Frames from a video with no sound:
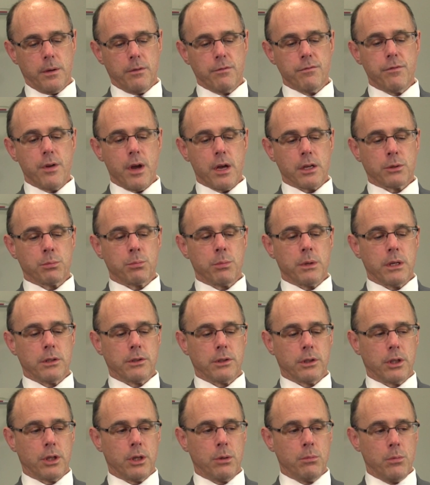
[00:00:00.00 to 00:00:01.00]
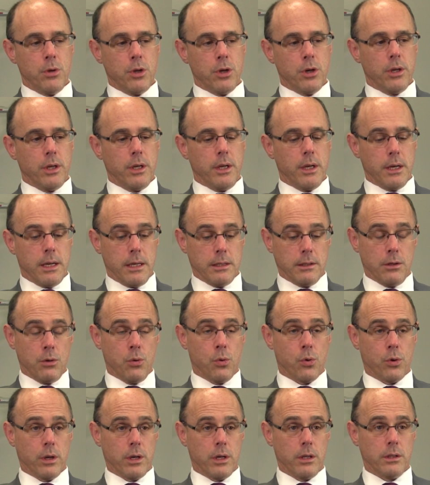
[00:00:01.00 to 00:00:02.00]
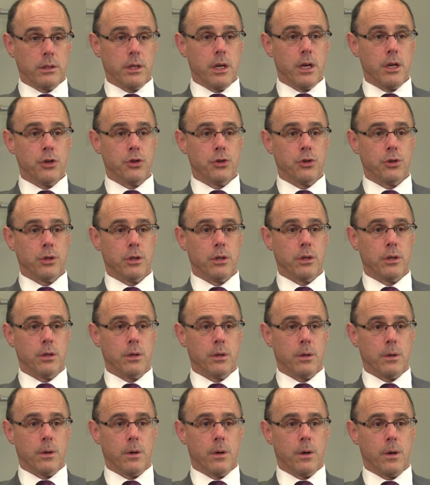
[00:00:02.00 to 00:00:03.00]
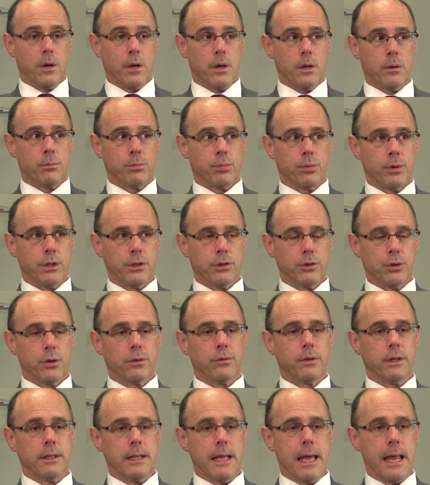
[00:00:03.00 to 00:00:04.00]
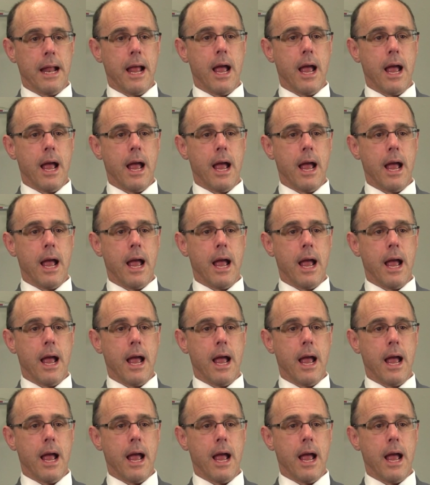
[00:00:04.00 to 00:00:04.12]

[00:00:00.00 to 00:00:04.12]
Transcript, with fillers: investment as a community and as an organization on preserving that